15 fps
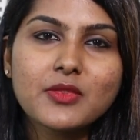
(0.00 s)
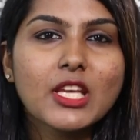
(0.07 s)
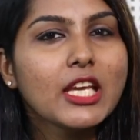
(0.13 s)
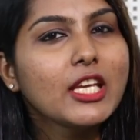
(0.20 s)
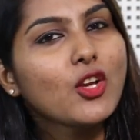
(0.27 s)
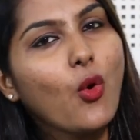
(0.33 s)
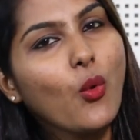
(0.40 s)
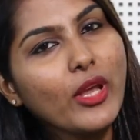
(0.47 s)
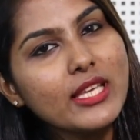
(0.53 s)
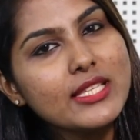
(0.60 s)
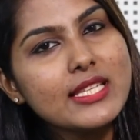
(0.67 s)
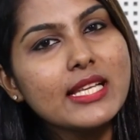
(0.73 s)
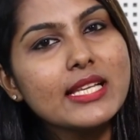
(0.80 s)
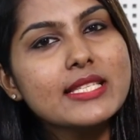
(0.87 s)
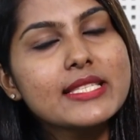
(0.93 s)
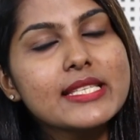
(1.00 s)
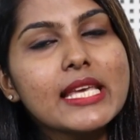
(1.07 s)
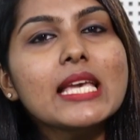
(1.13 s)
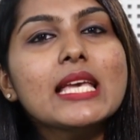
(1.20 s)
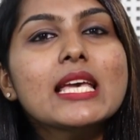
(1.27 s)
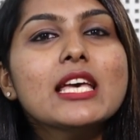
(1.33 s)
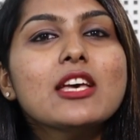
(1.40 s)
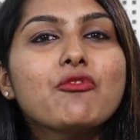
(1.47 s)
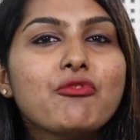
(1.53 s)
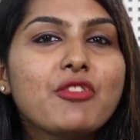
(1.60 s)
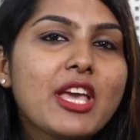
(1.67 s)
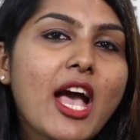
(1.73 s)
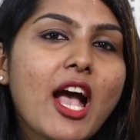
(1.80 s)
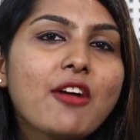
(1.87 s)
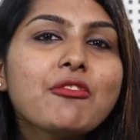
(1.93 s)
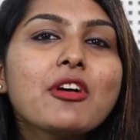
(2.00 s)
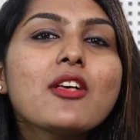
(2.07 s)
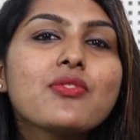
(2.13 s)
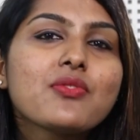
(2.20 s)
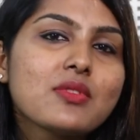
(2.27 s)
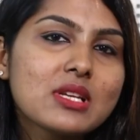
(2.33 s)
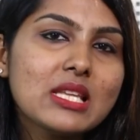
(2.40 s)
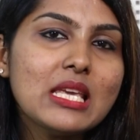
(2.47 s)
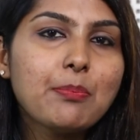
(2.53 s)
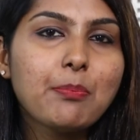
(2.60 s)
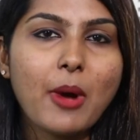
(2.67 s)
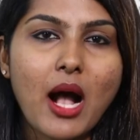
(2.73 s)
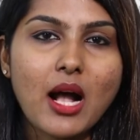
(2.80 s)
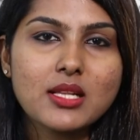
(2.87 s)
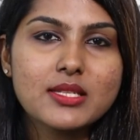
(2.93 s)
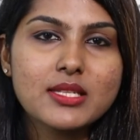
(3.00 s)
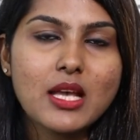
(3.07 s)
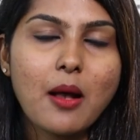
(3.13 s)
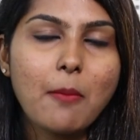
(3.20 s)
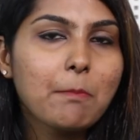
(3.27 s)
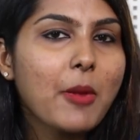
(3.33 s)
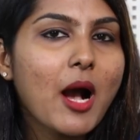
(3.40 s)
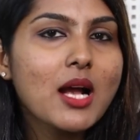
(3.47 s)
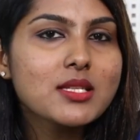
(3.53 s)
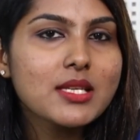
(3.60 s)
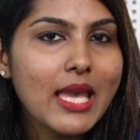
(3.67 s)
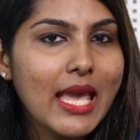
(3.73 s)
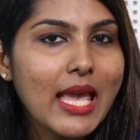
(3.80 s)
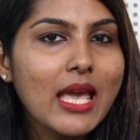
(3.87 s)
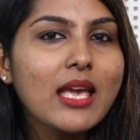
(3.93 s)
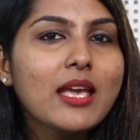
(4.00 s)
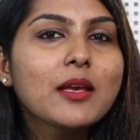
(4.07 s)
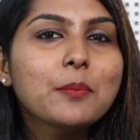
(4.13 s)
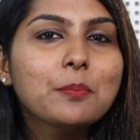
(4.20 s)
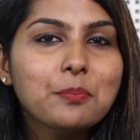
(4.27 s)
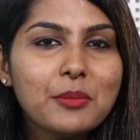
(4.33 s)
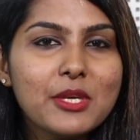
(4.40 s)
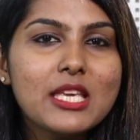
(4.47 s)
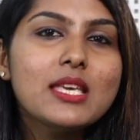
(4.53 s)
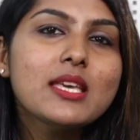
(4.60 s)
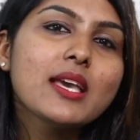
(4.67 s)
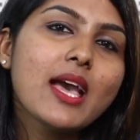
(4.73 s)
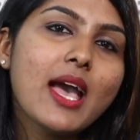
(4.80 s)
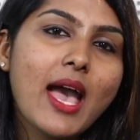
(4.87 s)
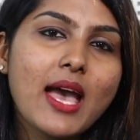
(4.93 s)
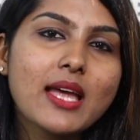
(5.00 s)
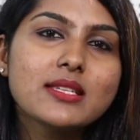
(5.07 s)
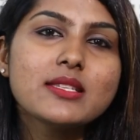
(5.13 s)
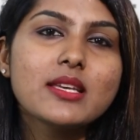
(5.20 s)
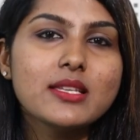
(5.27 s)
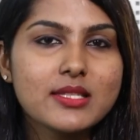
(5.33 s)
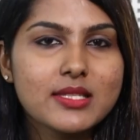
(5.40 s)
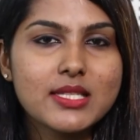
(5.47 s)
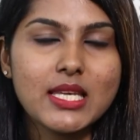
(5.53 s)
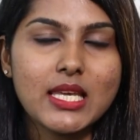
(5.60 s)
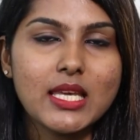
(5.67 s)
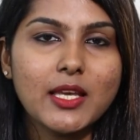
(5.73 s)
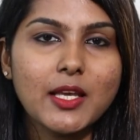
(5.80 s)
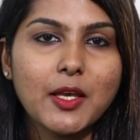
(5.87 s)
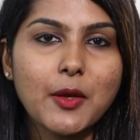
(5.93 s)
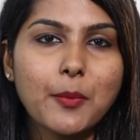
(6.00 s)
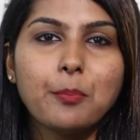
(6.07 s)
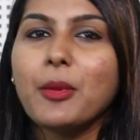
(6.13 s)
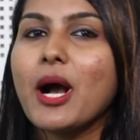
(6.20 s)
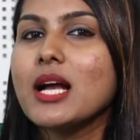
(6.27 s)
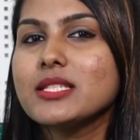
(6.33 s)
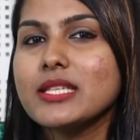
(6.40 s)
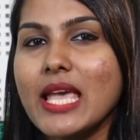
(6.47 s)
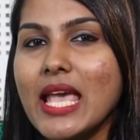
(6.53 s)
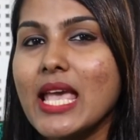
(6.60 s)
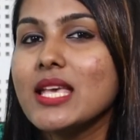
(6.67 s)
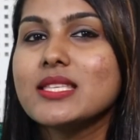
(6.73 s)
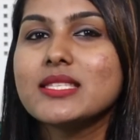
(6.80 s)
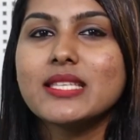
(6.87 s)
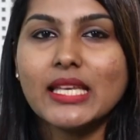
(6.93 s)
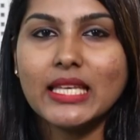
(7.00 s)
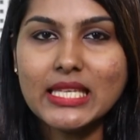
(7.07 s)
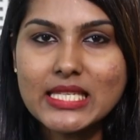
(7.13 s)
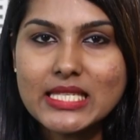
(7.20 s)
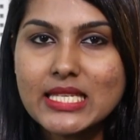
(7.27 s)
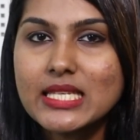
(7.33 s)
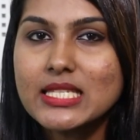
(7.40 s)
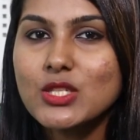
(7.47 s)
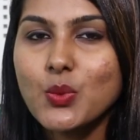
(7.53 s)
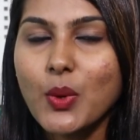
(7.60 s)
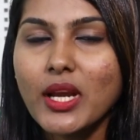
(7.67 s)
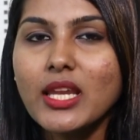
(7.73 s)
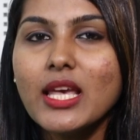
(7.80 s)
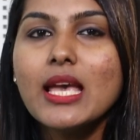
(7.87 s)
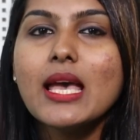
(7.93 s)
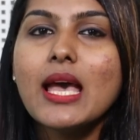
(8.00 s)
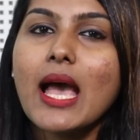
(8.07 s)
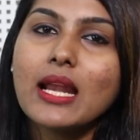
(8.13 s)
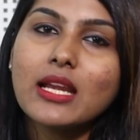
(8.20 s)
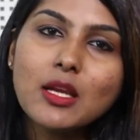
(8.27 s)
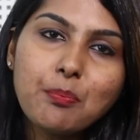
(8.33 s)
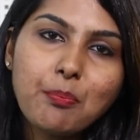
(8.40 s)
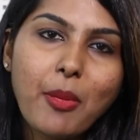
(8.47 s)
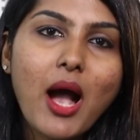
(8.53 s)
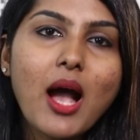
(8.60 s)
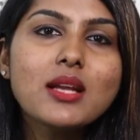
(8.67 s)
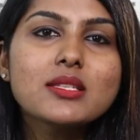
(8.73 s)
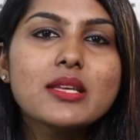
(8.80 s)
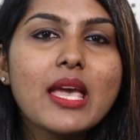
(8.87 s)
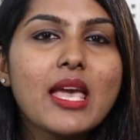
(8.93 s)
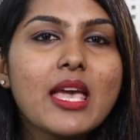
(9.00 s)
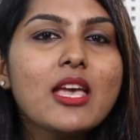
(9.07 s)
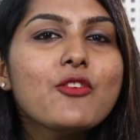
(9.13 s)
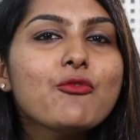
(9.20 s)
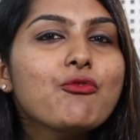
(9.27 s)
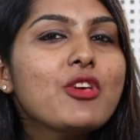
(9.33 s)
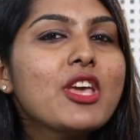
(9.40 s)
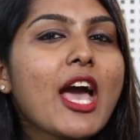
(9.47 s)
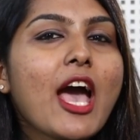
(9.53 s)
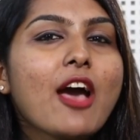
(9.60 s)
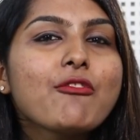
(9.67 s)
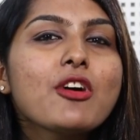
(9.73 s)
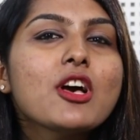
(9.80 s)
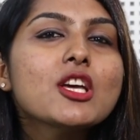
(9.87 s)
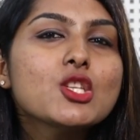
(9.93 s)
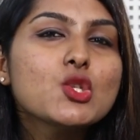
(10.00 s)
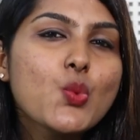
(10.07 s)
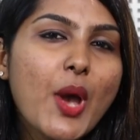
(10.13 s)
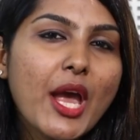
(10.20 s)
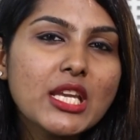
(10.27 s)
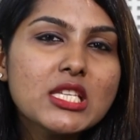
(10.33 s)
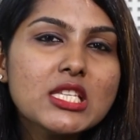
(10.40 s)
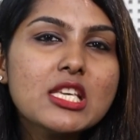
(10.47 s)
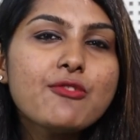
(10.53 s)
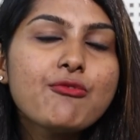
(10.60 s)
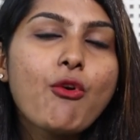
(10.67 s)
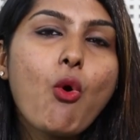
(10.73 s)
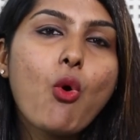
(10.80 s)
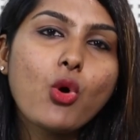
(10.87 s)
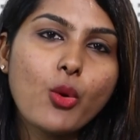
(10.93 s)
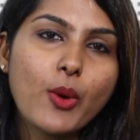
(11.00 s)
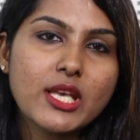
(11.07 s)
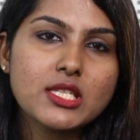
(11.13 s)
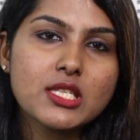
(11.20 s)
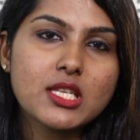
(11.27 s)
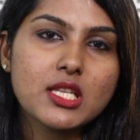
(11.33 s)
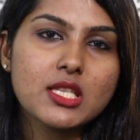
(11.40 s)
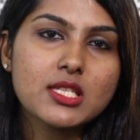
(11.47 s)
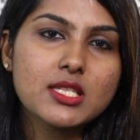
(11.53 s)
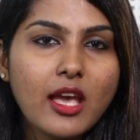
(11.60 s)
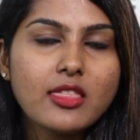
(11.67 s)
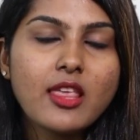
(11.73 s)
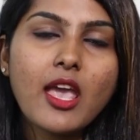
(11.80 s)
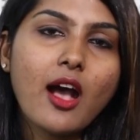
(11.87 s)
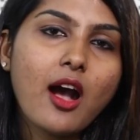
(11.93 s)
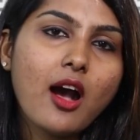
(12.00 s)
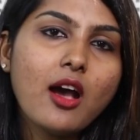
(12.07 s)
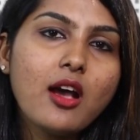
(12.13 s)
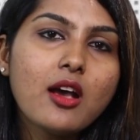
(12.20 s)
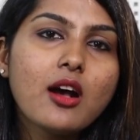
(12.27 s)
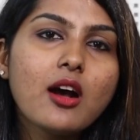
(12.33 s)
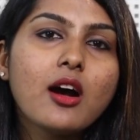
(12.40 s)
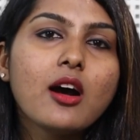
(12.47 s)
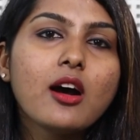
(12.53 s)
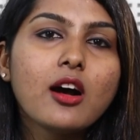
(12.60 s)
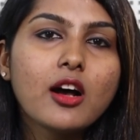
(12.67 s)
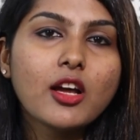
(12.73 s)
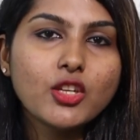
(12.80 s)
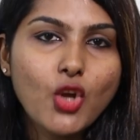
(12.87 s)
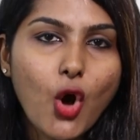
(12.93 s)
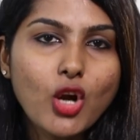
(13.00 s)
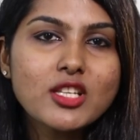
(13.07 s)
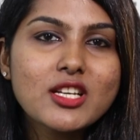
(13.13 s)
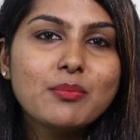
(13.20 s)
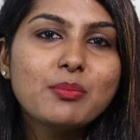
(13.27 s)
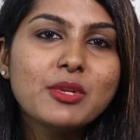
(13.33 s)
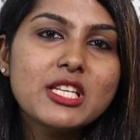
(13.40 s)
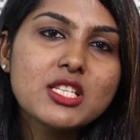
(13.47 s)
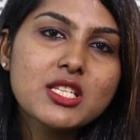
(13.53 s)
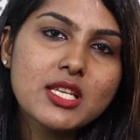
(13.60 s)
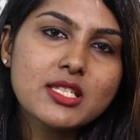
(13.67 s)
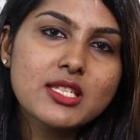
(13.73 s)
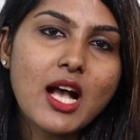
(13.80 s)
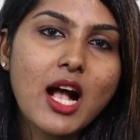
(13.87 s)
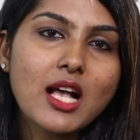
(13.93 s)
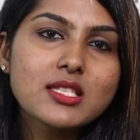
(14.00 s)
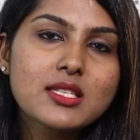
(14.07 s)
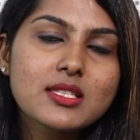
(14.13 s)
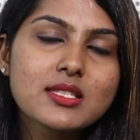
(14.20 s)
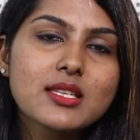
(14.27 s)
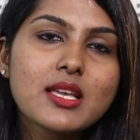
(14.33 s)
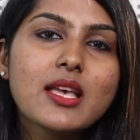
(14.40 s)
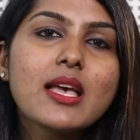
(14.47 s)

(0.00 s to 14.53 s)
In OET listening, we have 3 parts, part A, B and C. Part A is the easiest one, and in part A we have 24 questions. They are not completion tasks